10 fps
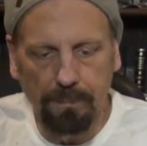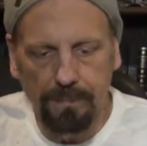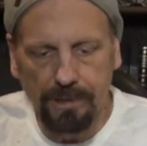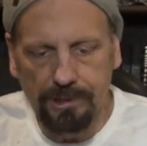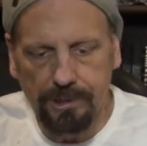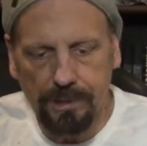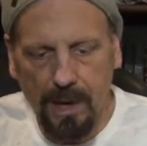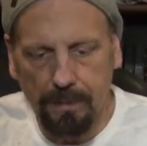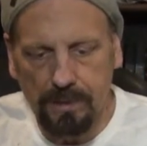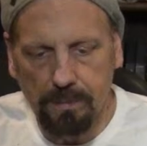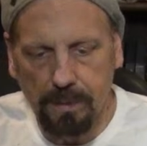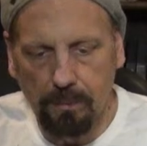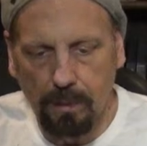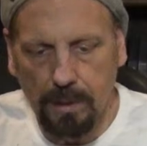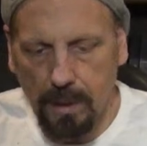This just happens to be
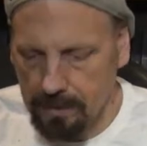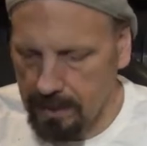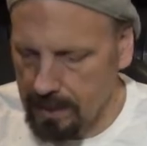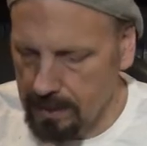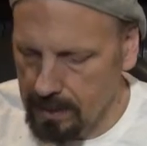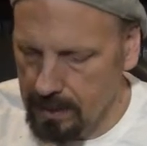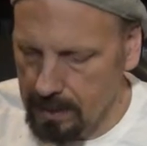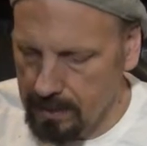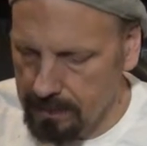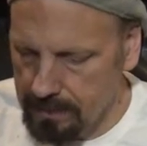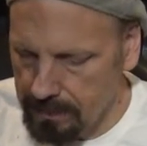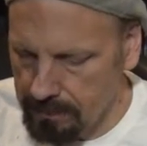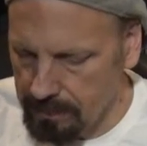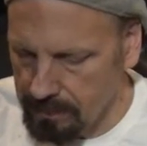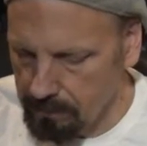the one that
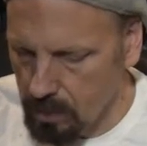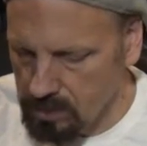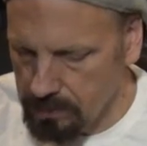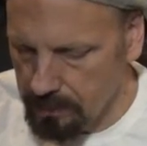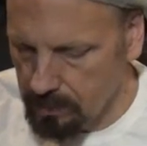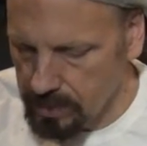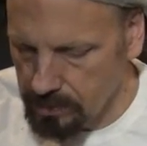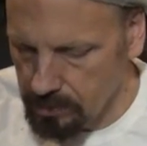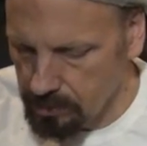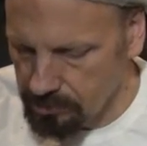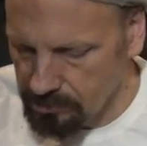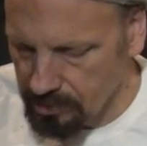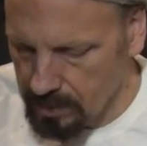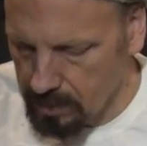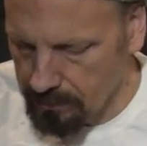most people can use.
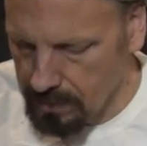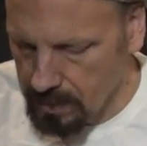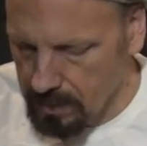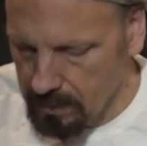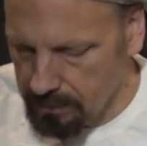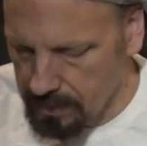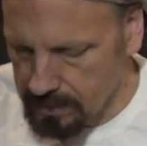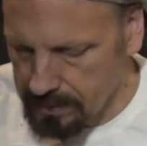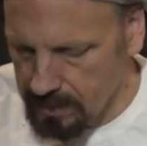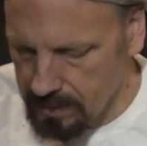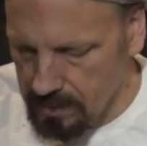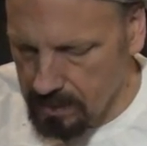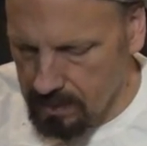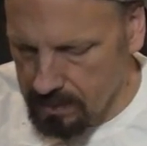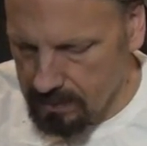But
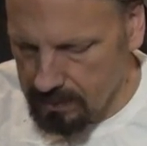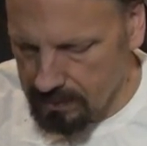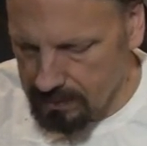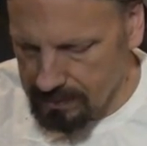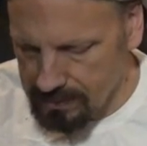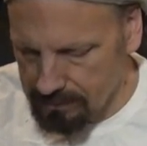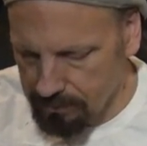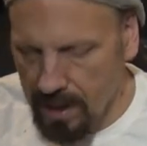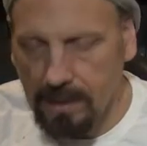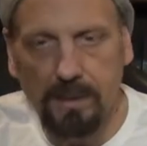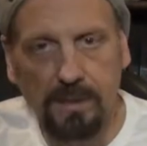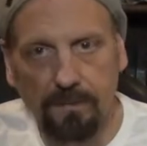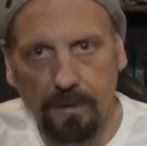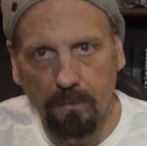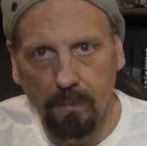practice in
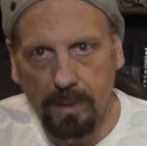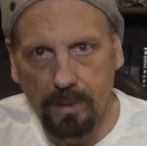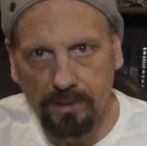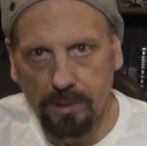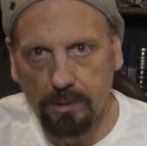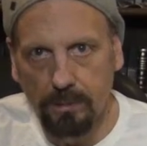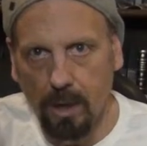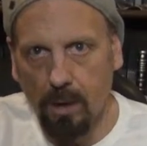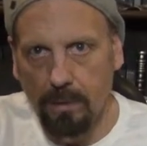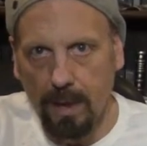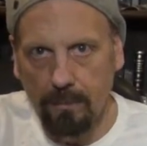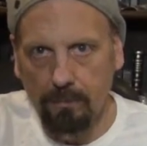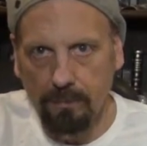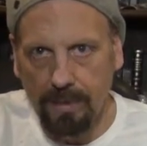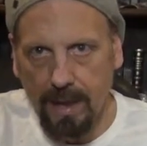of a mirror so you know that
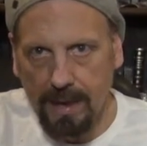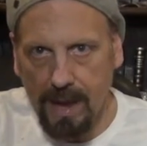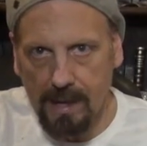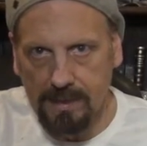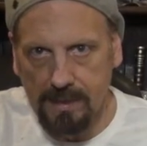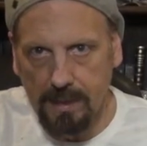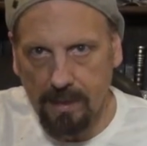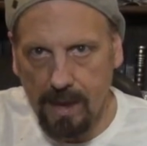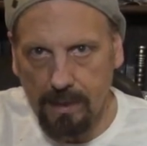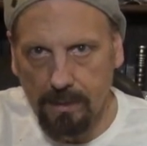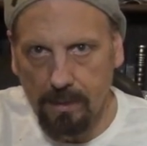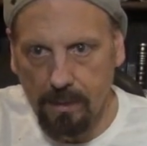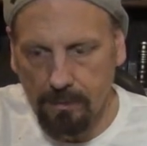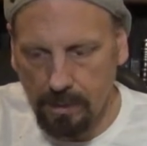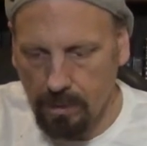they can't see that. You
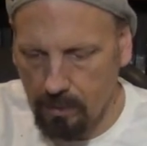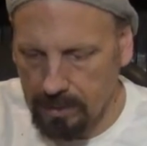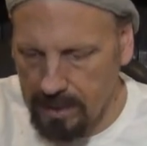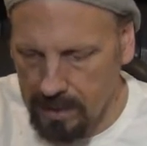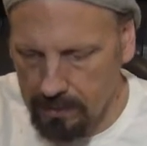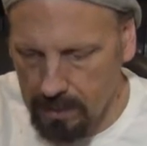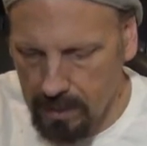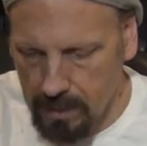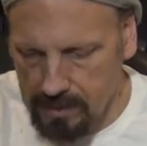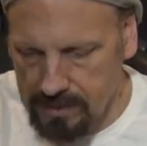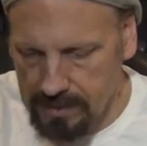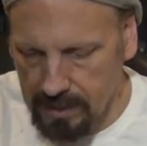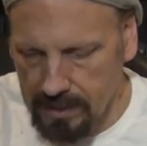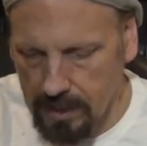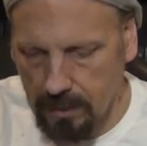know, you don't want that
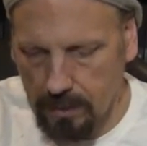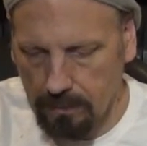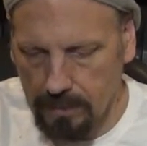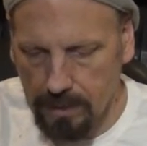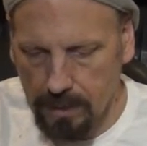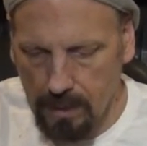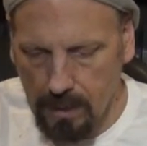sticking out a little bit.